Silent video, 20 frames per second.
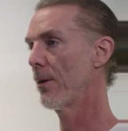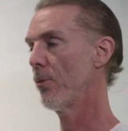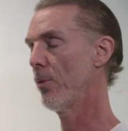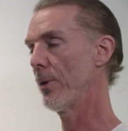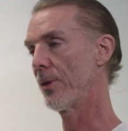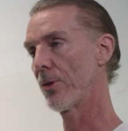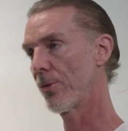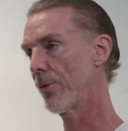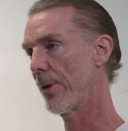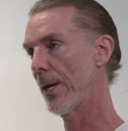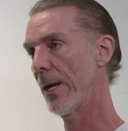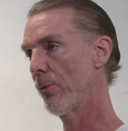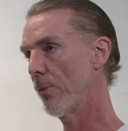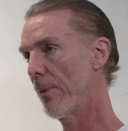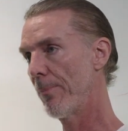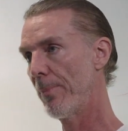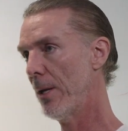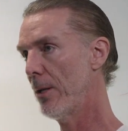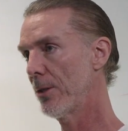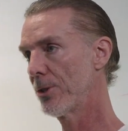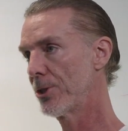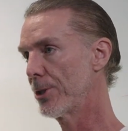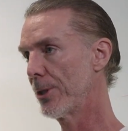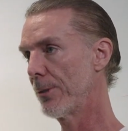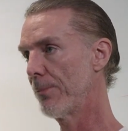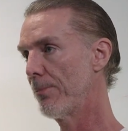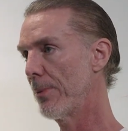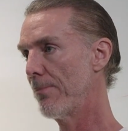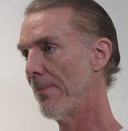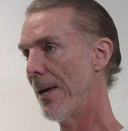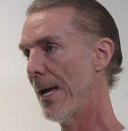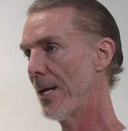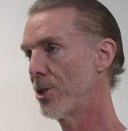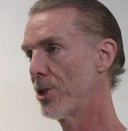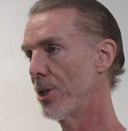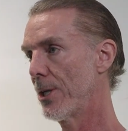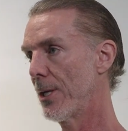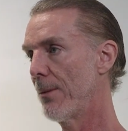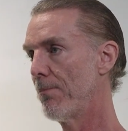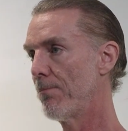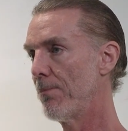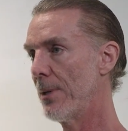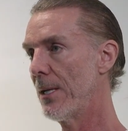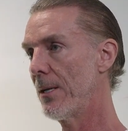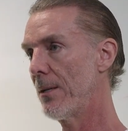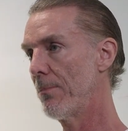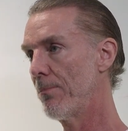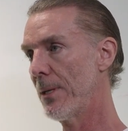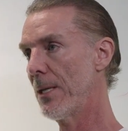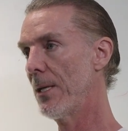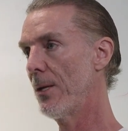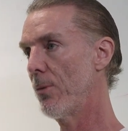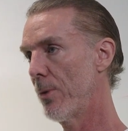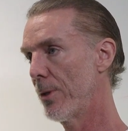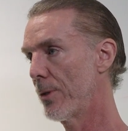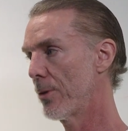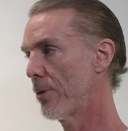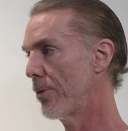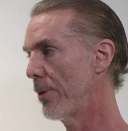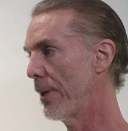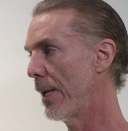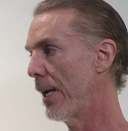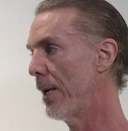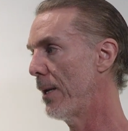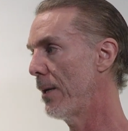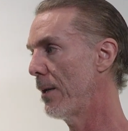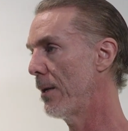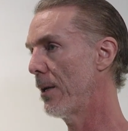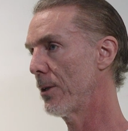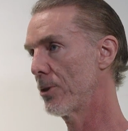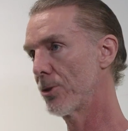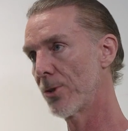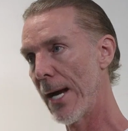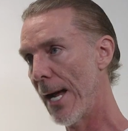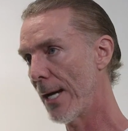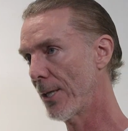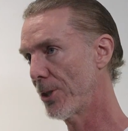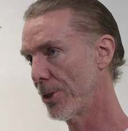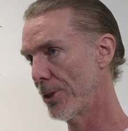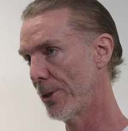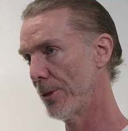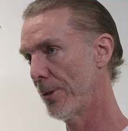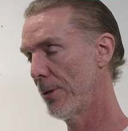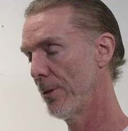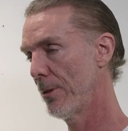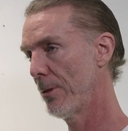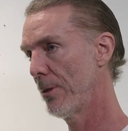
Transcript: would create repulsion, but matching it B to B would create attraction?